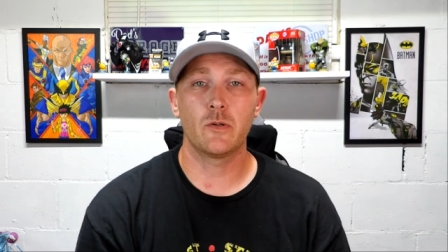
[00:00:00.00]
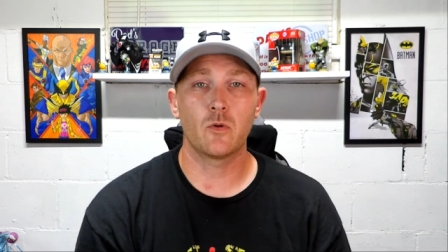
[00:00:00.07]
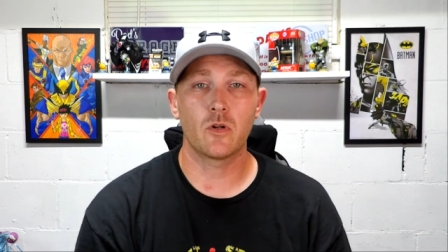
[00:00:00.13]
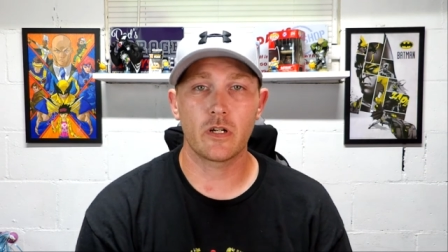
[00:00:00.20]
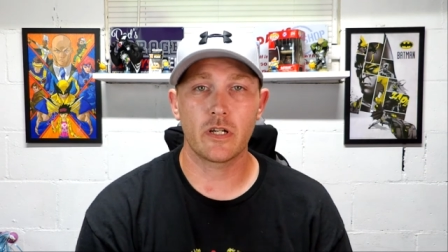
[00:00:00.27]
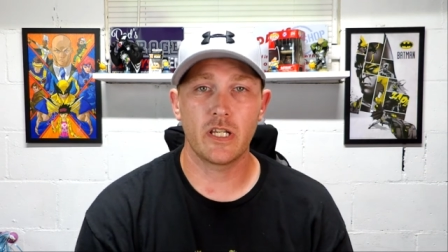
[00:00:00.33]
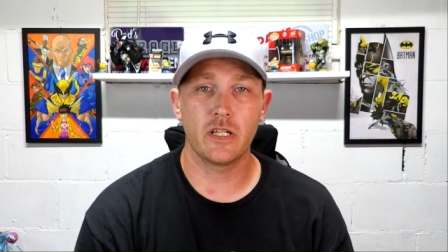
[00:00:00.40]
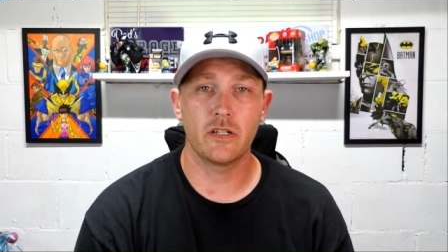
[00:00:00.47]

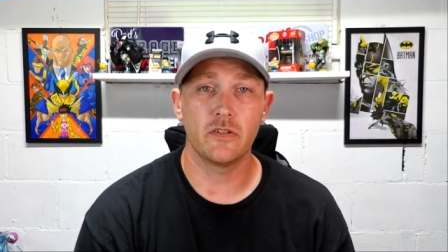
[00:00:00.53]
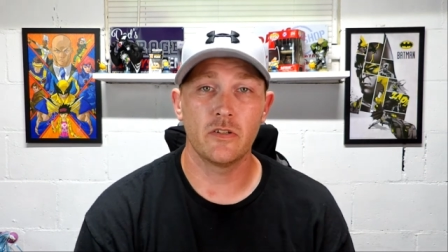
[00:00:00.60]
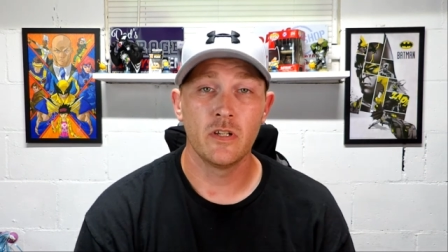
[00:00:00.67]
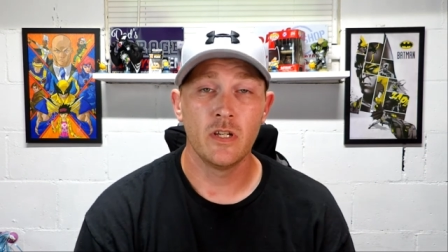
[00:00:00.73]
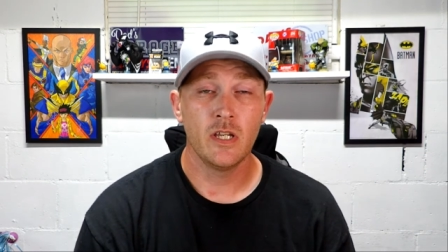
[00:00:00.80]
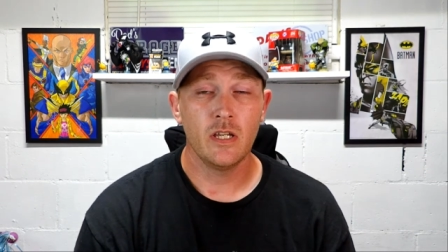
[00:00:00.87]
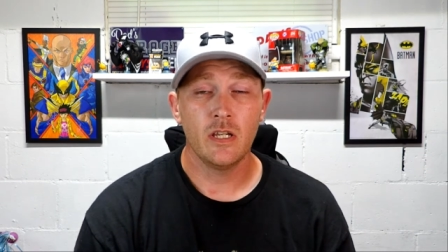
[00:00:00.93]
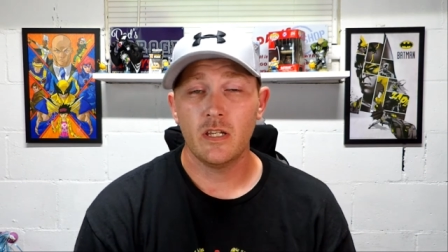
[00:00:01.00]
working
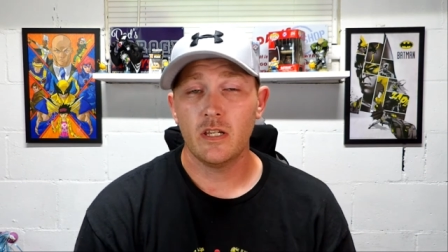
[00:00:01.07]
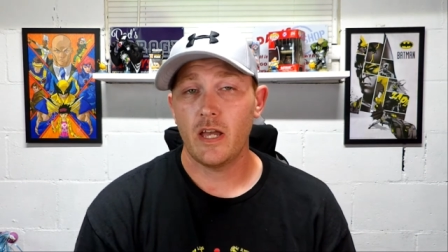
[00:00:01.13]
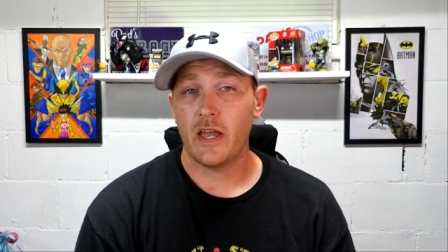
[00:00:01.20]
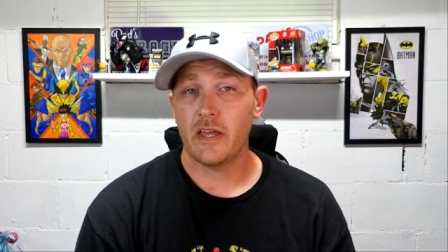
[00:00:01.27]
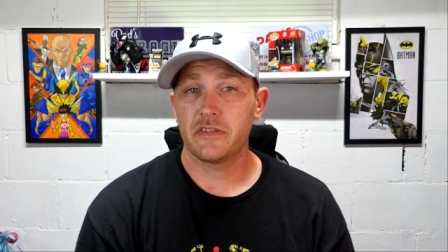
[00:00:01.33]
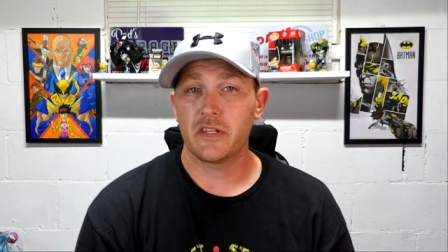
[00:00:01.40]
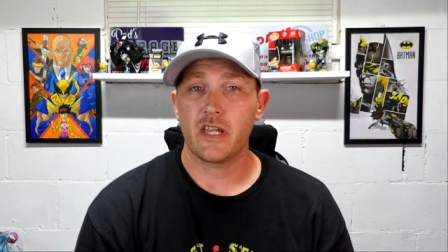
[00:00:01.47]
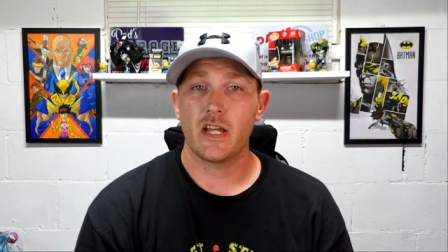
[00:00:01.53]

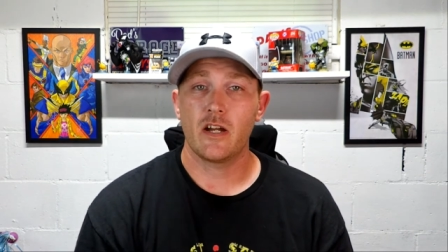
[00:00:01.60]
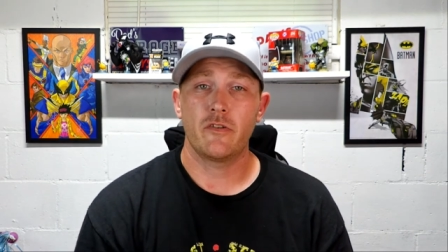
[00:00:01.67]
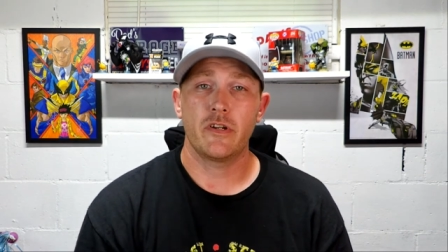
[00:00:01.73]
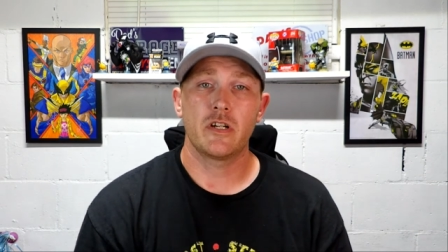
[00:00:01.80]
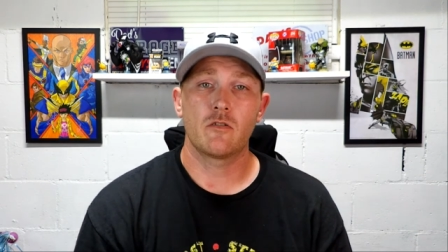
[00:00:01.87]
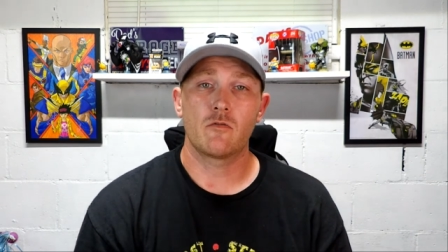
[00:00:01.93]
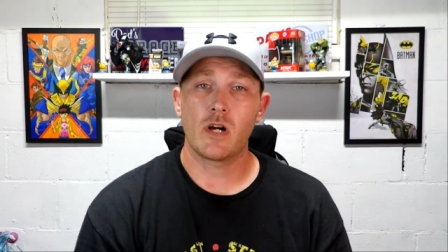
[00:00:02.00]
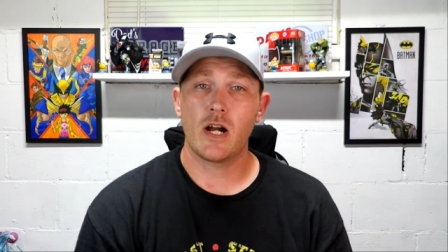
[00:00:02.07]
at the county
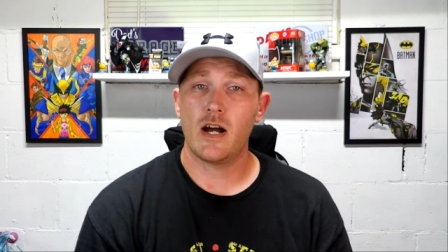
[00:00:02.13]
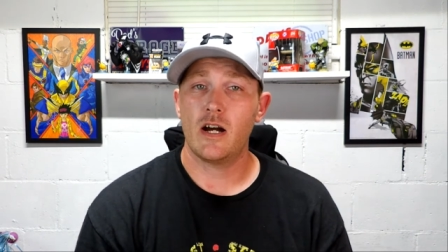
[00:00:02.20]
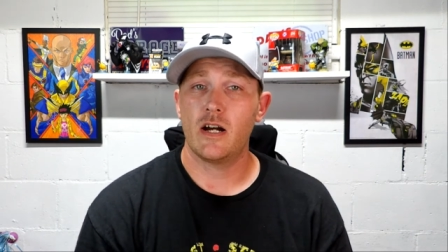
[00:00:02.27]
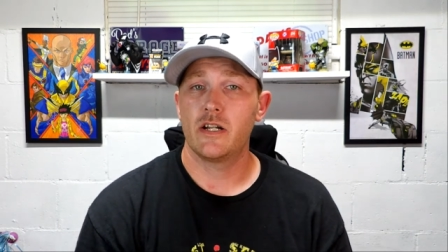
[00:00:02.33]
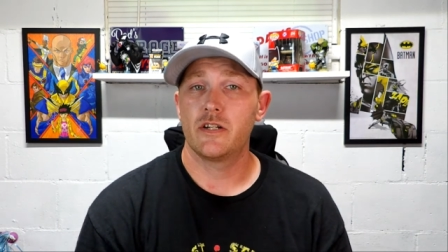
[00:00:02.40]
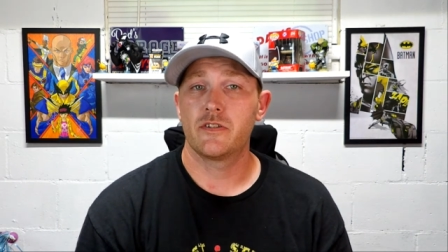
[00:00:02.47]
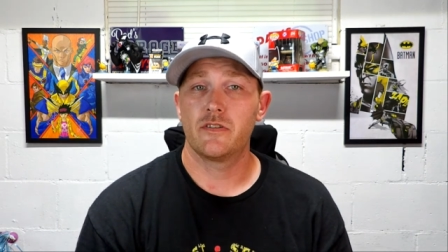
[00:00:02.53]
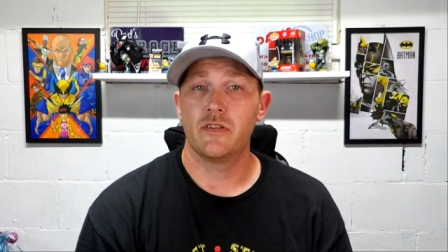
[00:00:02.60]

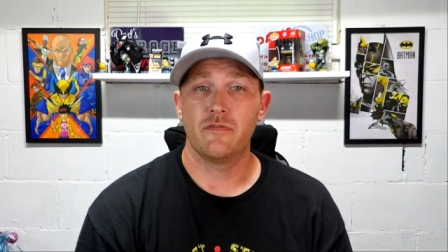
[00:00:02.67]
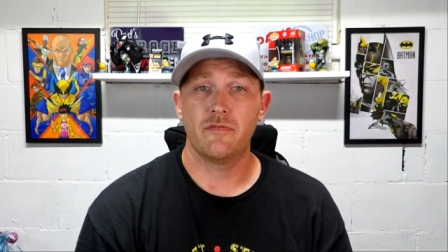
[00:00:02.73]
garage, the